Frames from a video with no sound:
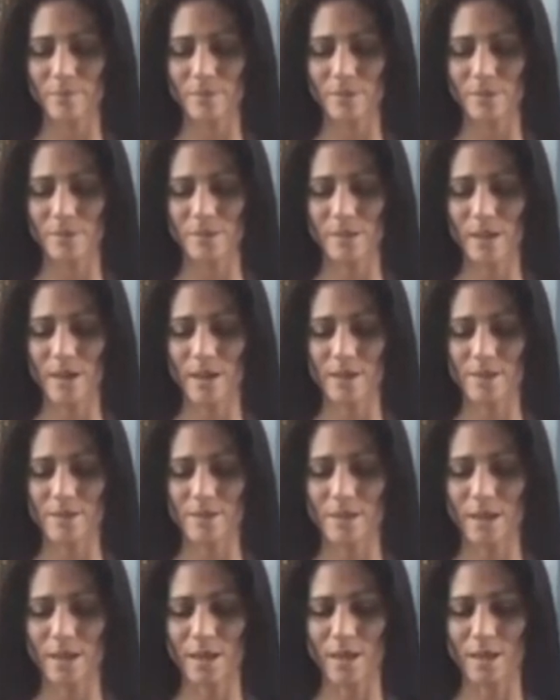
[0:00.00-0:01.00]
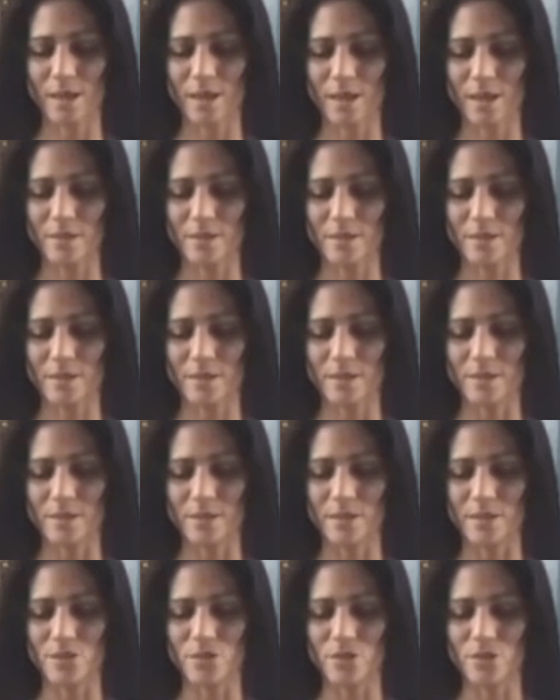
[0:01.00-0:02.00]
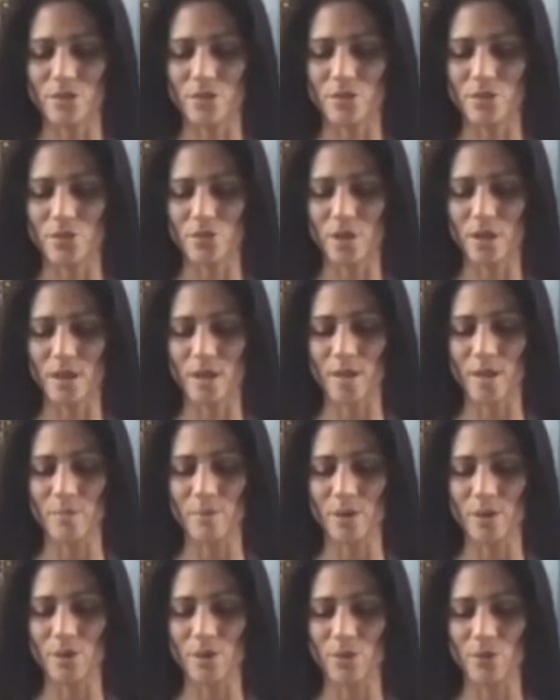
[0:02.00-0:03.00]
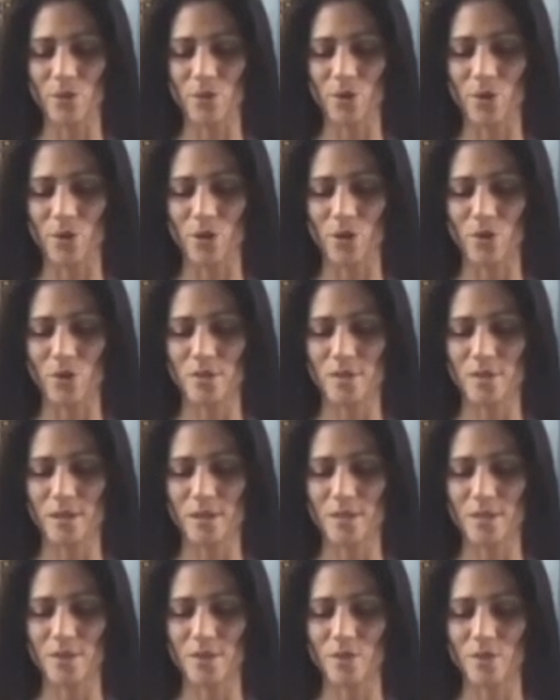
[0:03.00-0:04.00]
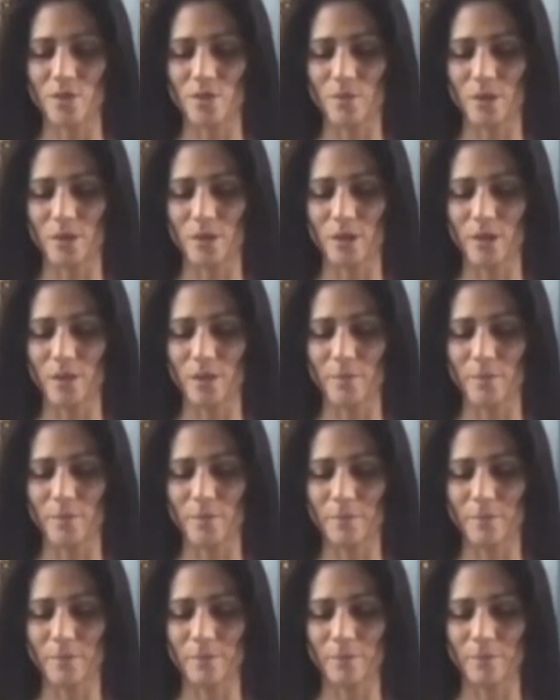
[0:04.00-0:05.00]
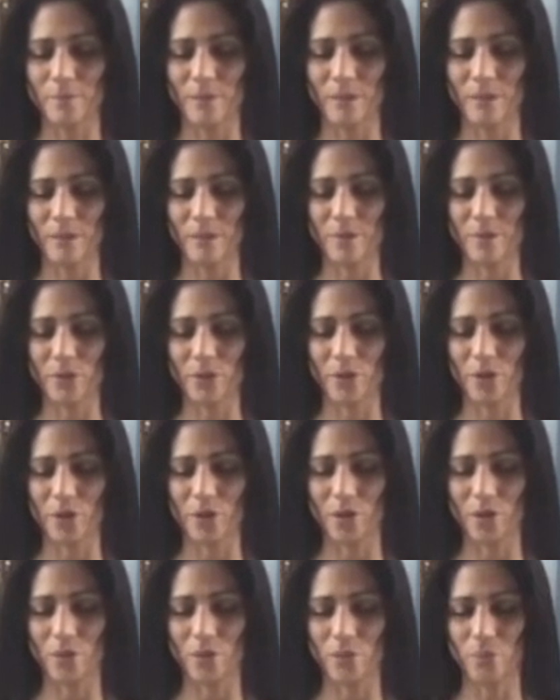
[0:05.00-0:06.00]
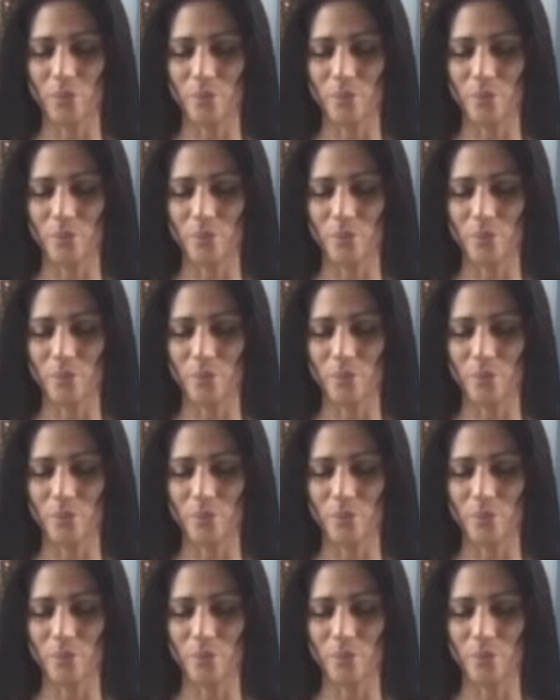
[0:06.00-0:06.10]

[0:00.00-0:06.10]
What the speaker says: Cascading sensation draping through all sides of your body, covering you.